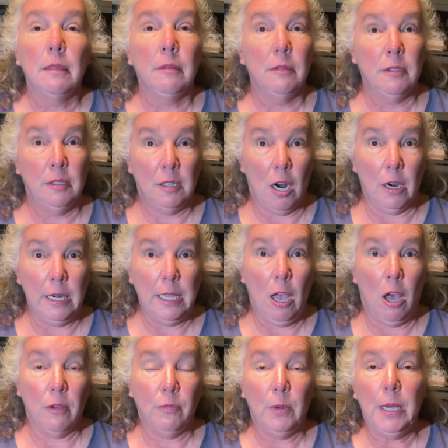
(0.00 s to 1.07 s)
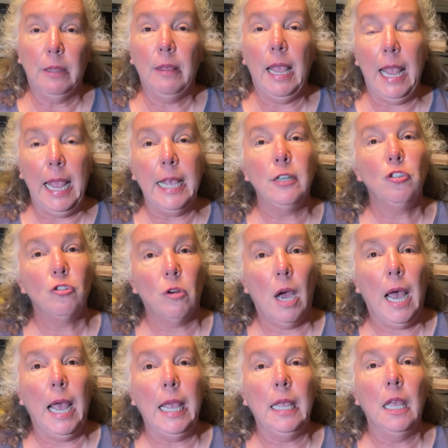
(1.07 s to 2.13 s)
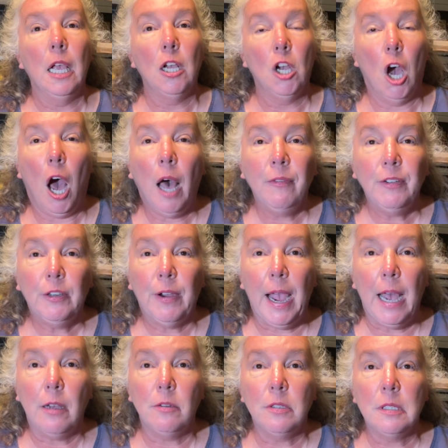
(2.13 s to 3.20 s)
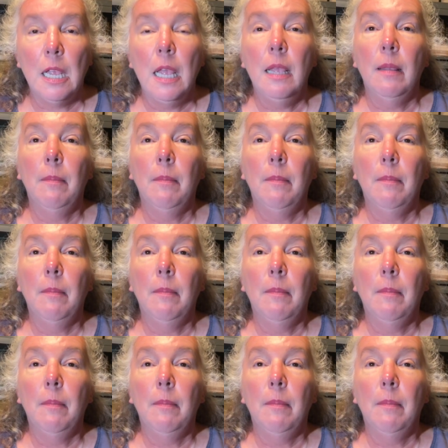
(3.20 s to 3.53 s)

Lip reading: starting off with, and dry coffee grounds